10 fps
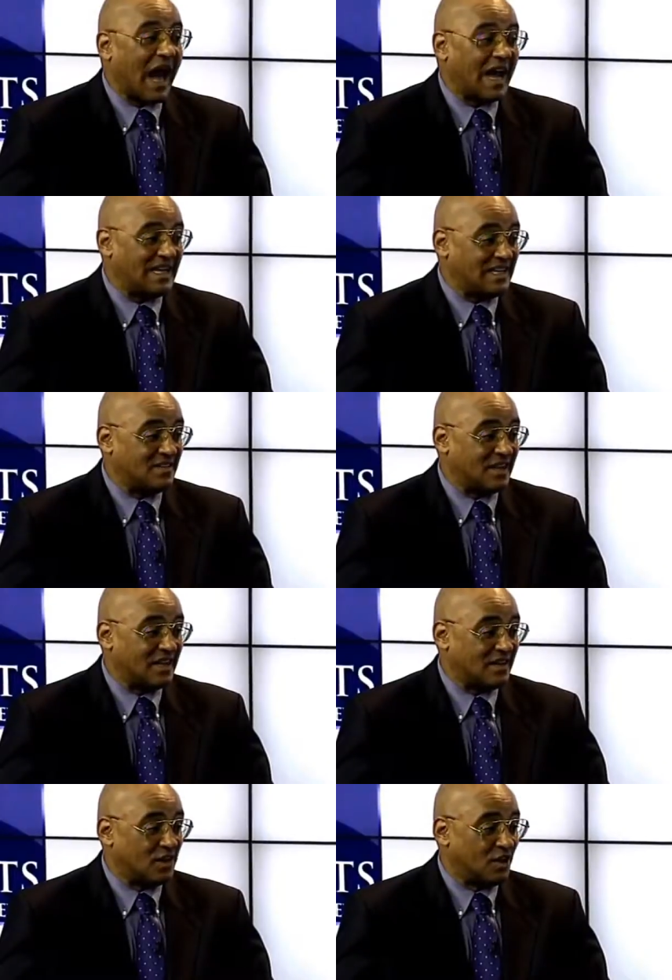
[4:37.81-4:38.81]
idea
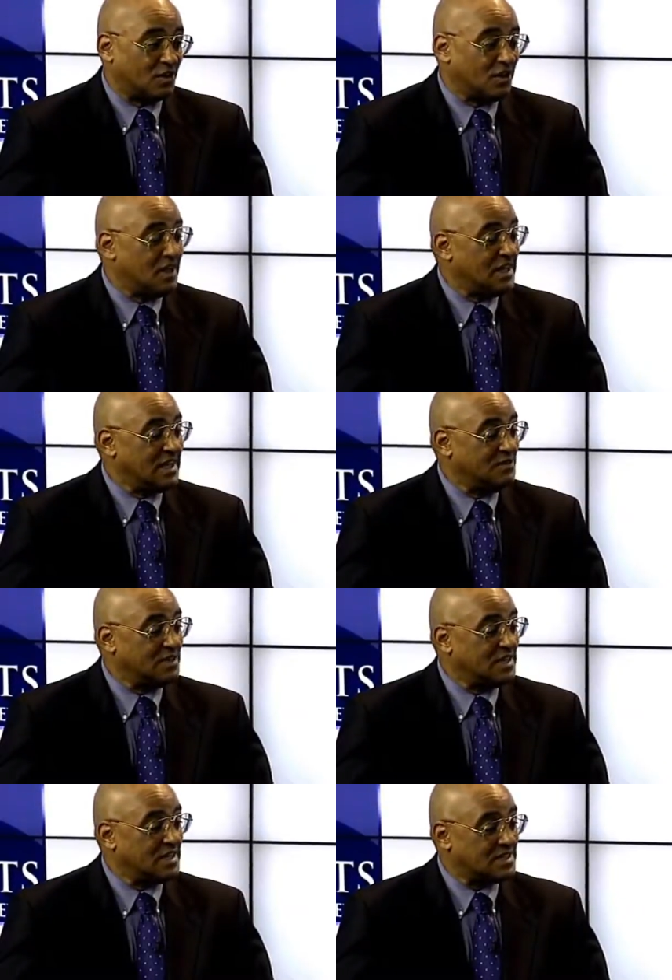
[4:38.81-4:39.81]
that another,
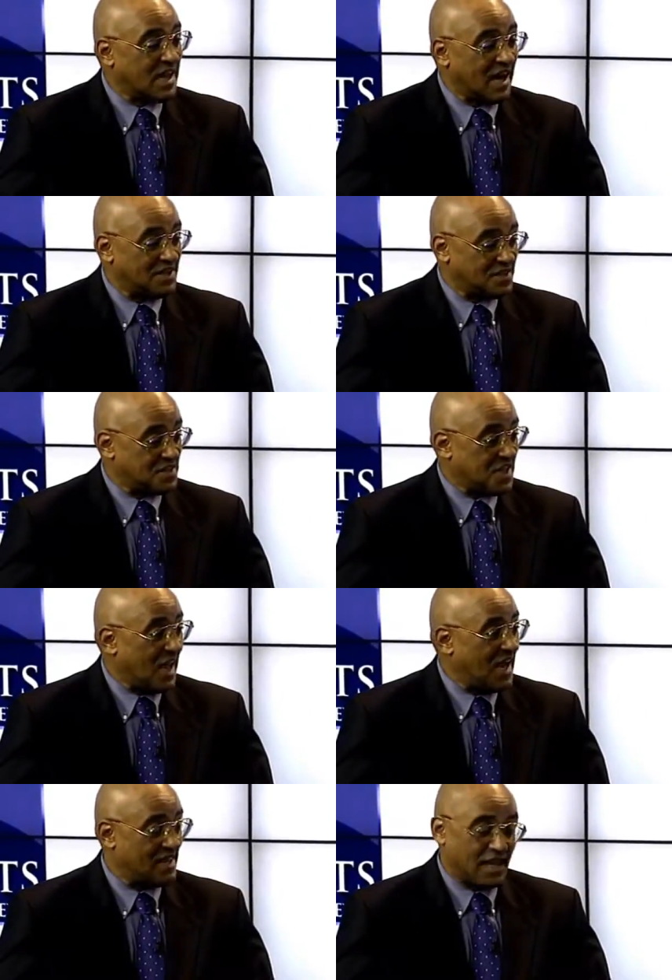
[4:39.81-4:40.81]
even entire
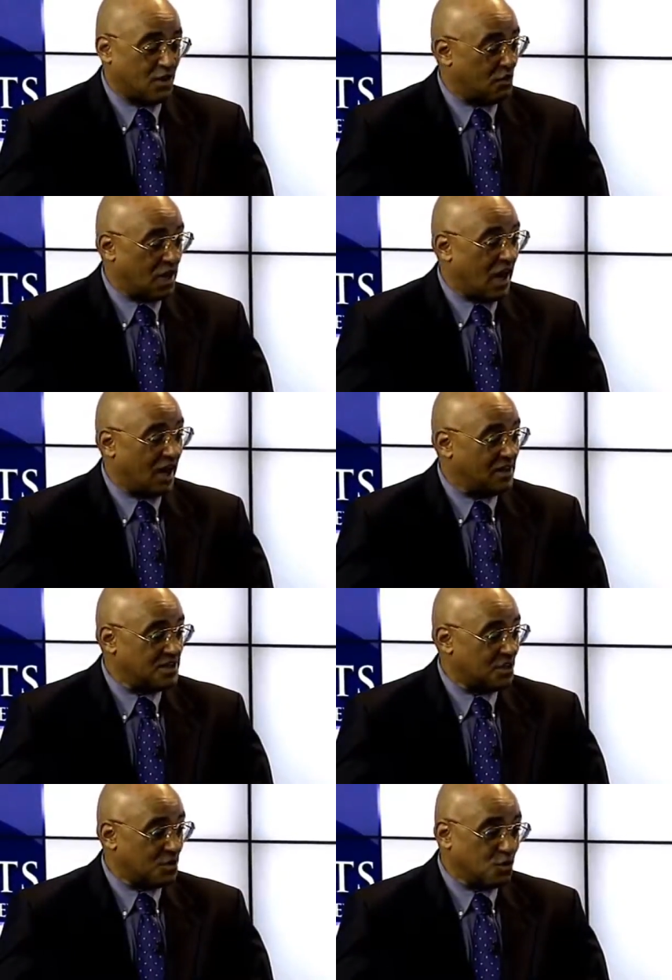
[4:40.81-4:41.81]
society, they could,
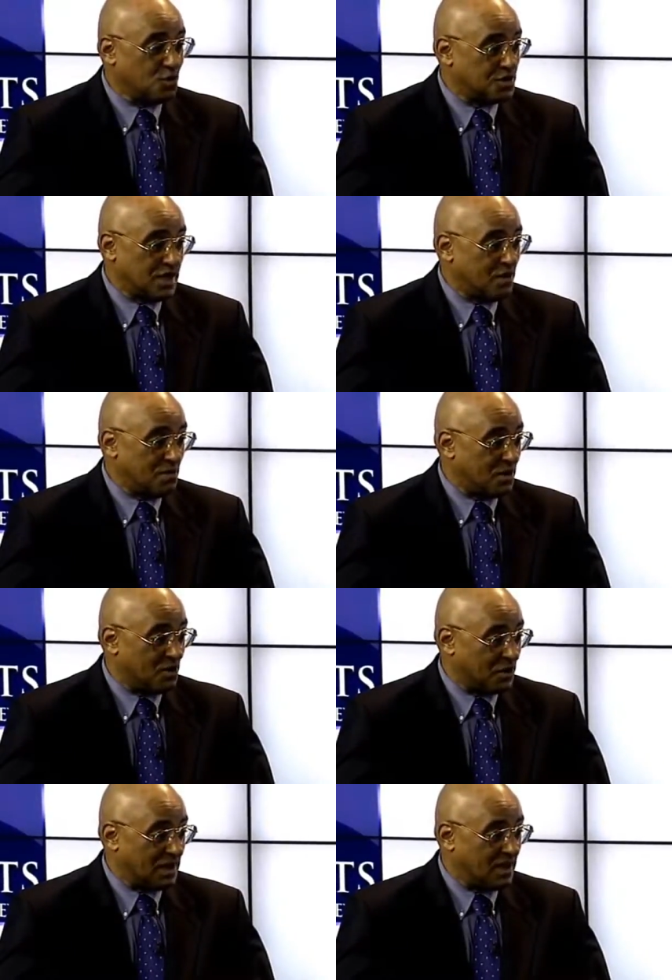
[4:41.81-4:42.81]
regardless of who is in the
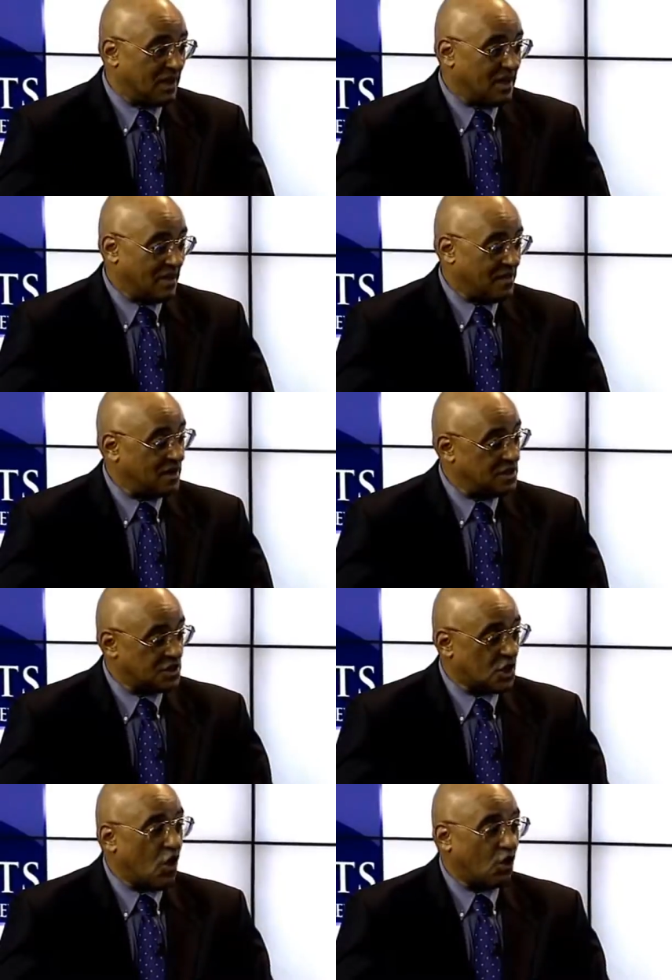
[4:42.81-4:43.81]
building, mm-hmm. if they're
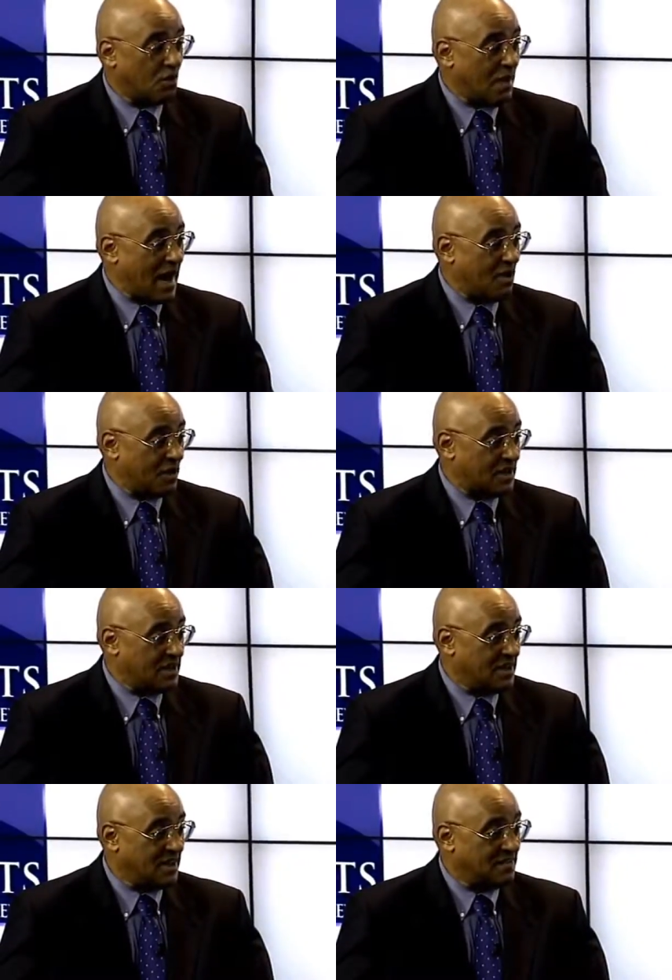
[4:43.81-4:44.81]
just called
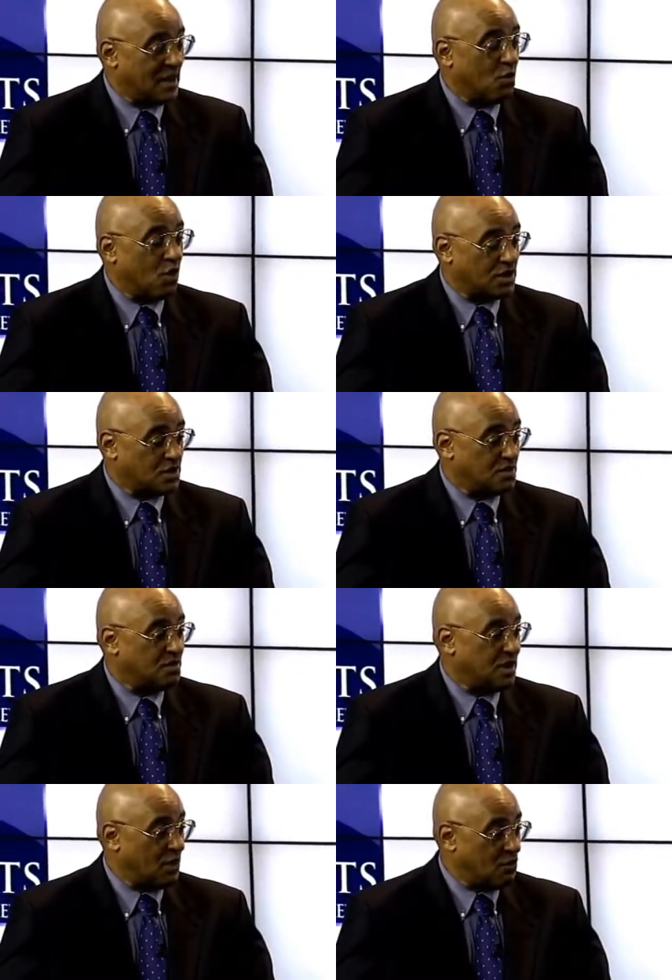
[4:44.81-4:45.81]
American, they want to
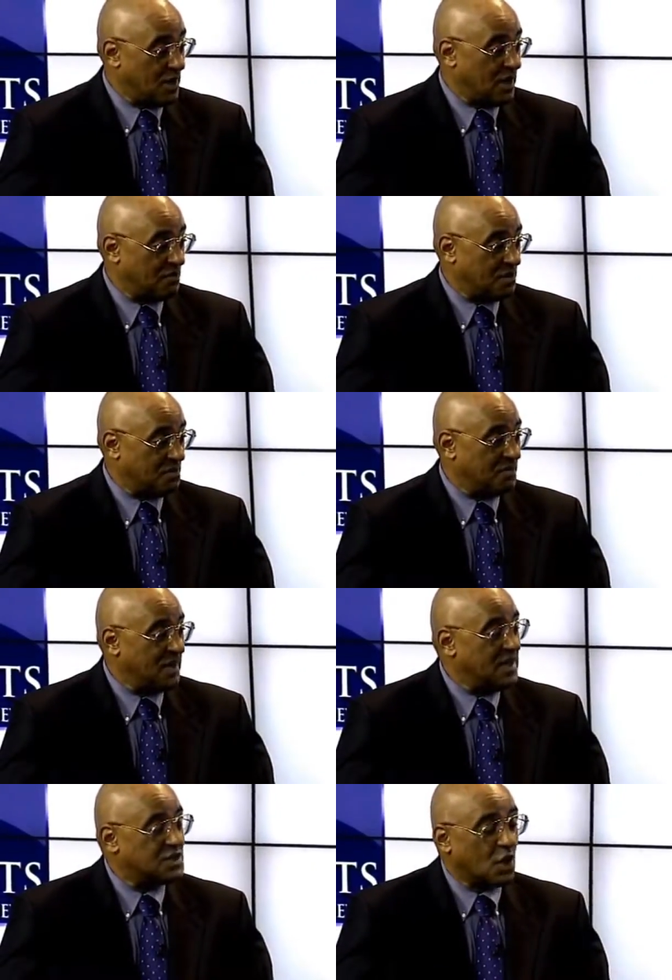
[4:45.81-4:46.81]
get rid of them. Mm
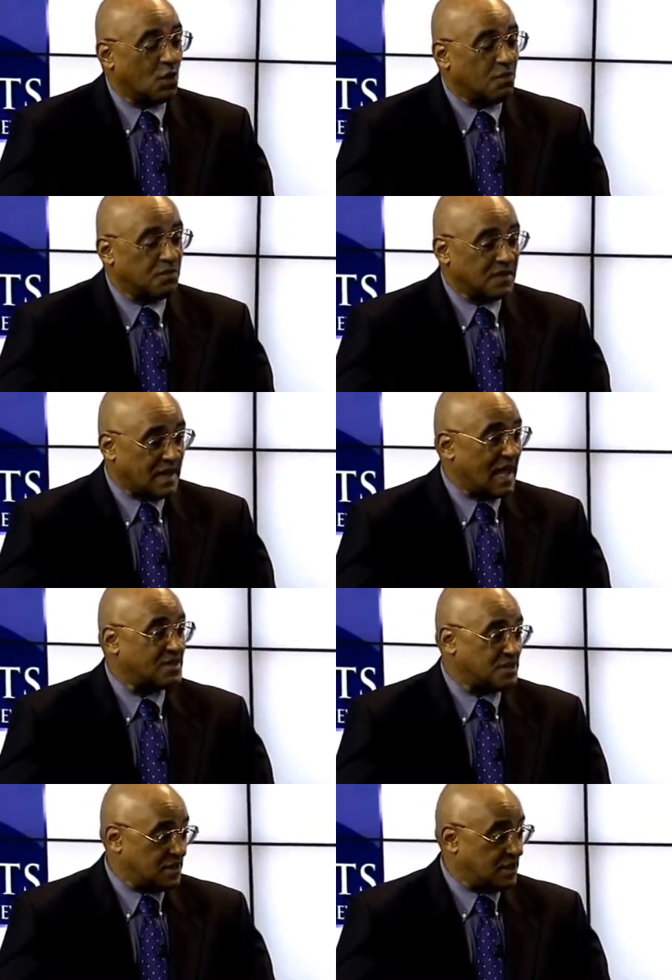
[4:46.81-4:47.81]
-hmm. So
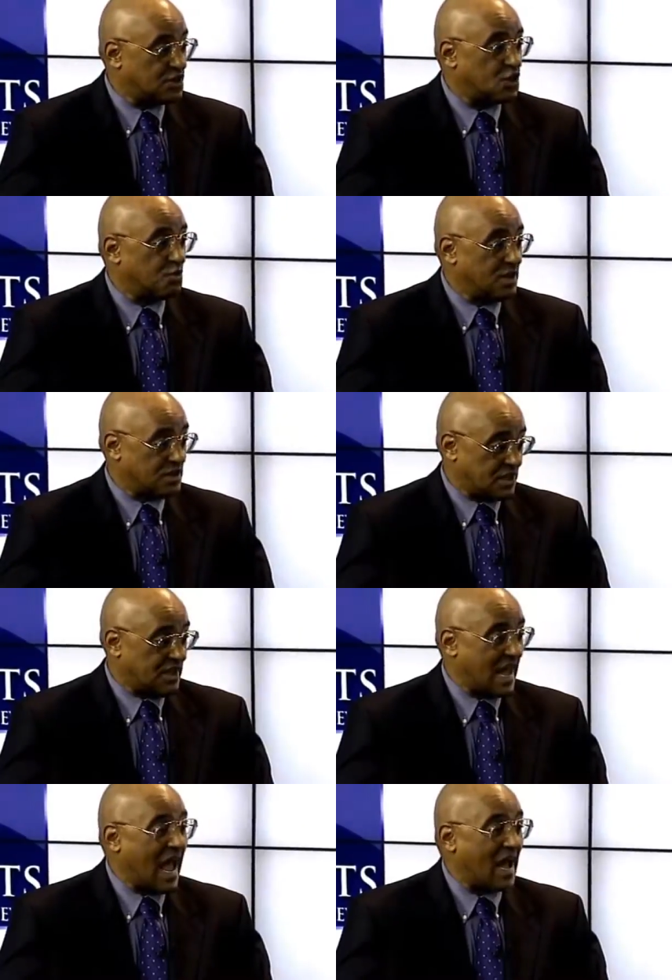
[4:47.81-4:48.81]
that's an extermination,
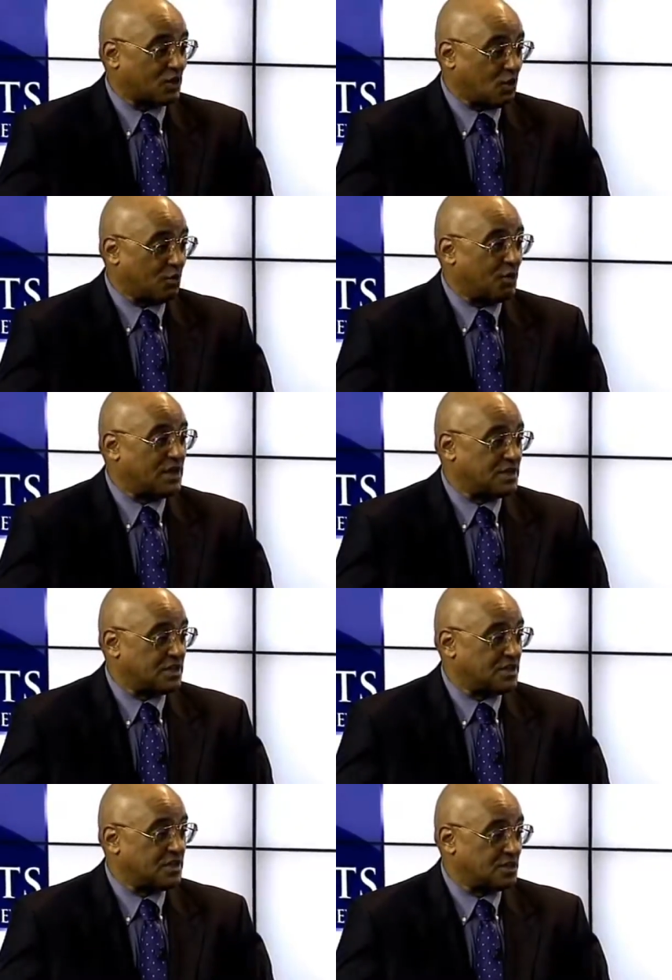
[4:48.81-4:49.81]
an act on
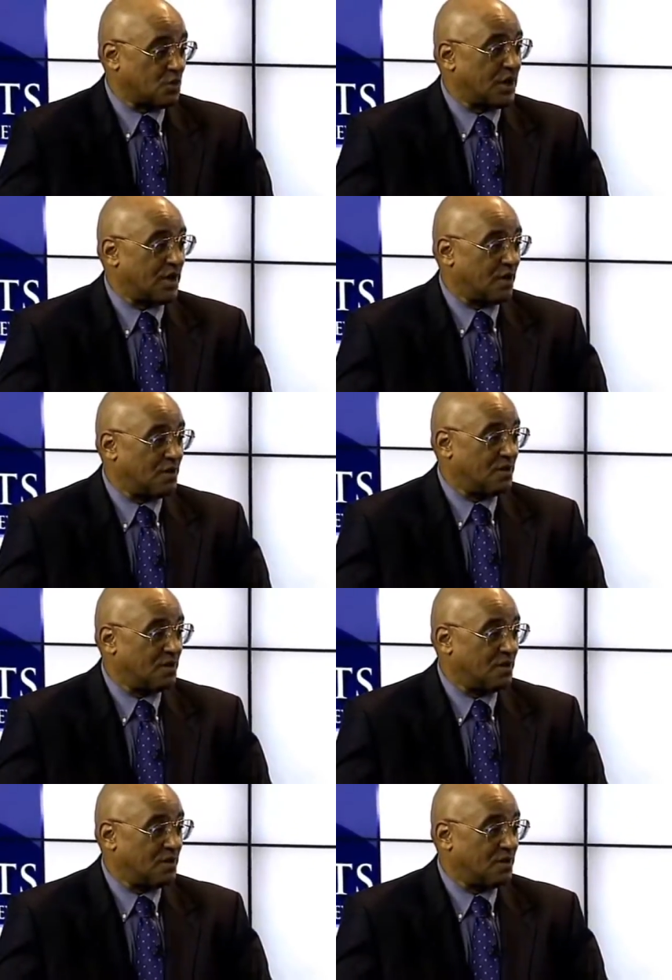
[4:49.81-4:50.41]
prejudice mm -hmm. as well.